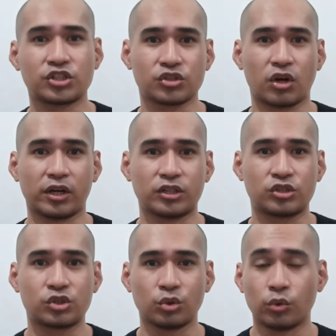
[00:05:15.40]
I
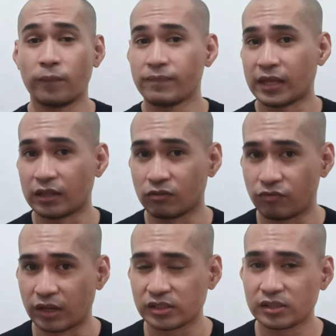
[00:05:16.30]
started to
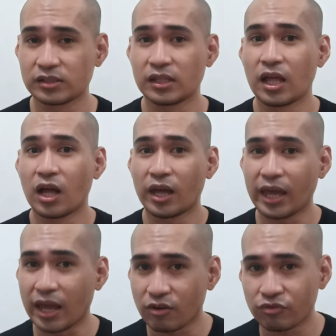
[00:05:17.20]
invest
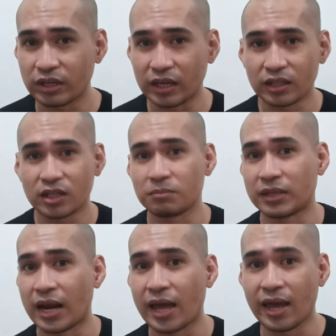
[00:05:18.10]
every
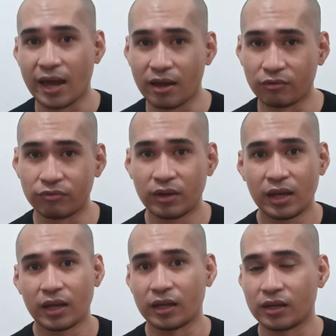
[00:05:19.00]
income that I have,
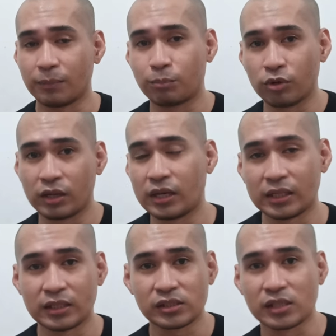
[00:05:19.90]
and I put it
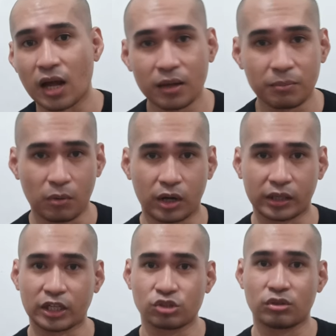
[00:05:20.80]
in the stock
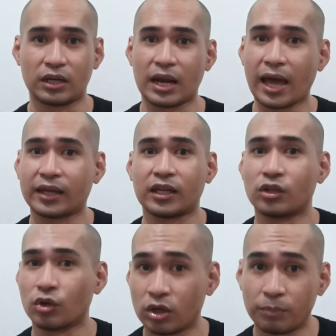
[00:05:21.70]
market so that I
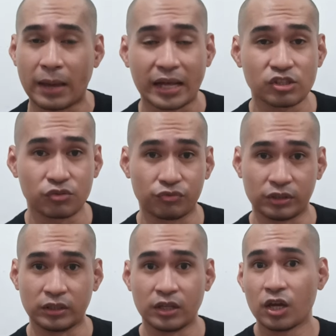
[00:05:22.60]
can earn
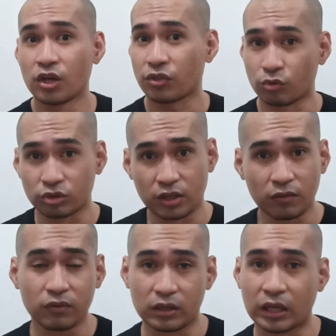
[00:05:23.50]
passively through
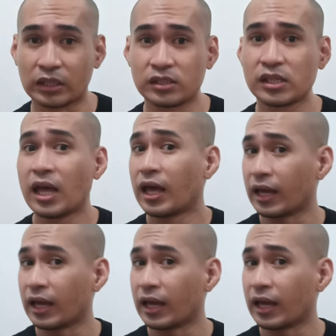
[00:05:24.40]
dividends.